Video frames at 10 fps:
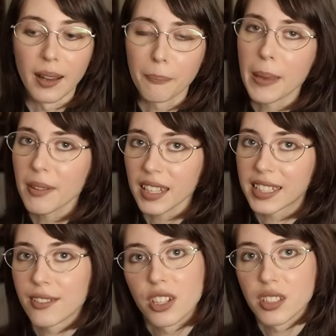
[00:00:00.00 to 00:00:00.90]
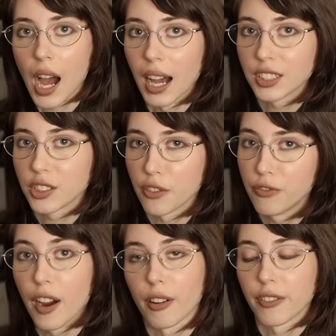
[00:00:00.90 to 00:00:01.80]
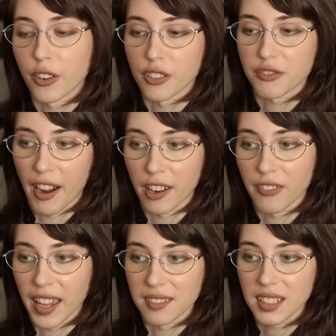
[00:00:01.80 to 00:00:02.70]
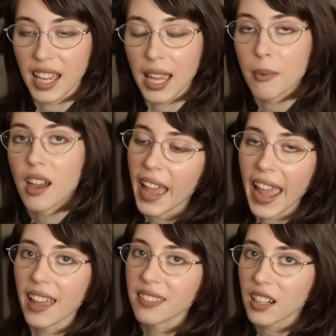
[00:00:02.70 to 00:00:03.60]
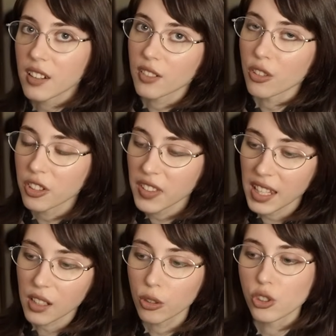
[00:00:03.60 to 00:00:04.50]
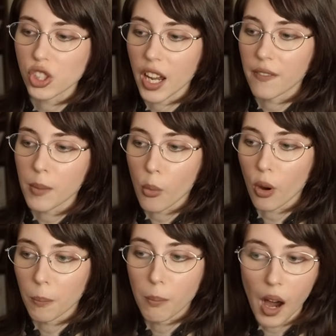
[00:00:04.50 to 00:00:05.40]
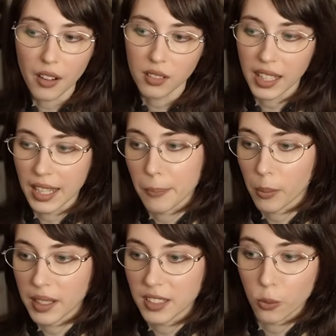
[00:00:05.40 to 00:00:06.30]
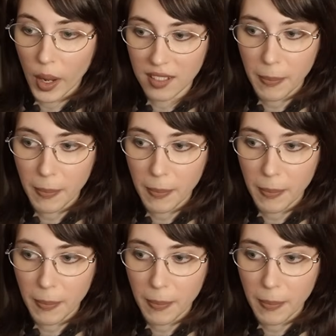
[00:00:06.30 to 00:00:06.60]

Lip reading: maybe like give a nod to the very first Final Fantasy game. And there is also the inclusion of the more modernly implemented waist